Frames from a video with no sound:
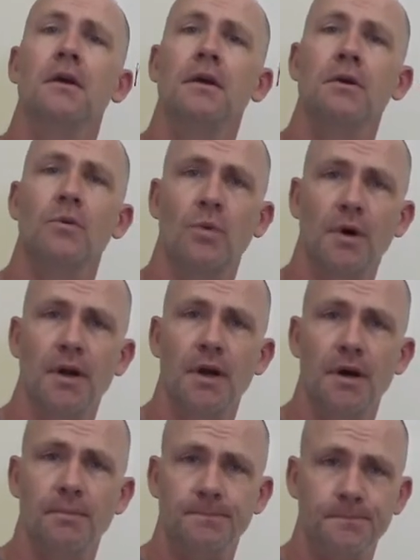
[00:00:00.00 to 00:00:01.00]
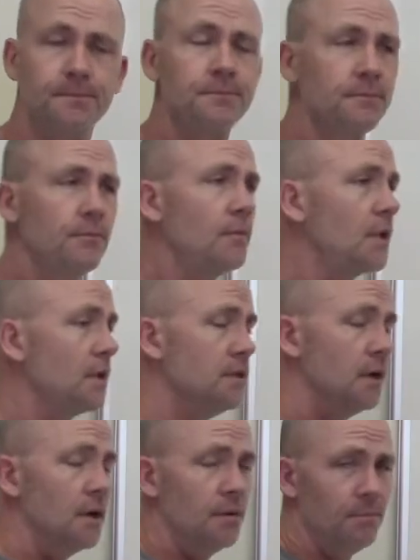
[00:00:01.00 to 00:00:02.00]

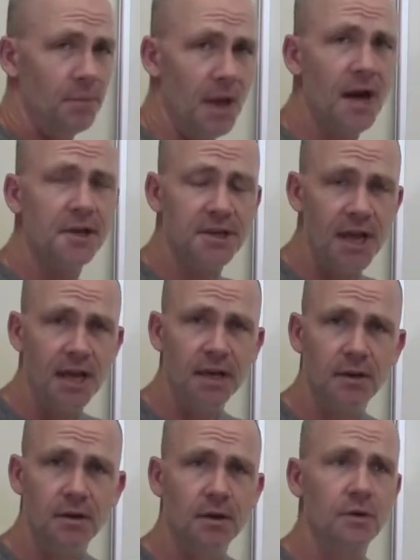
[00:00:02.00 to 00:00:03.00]
The blockchain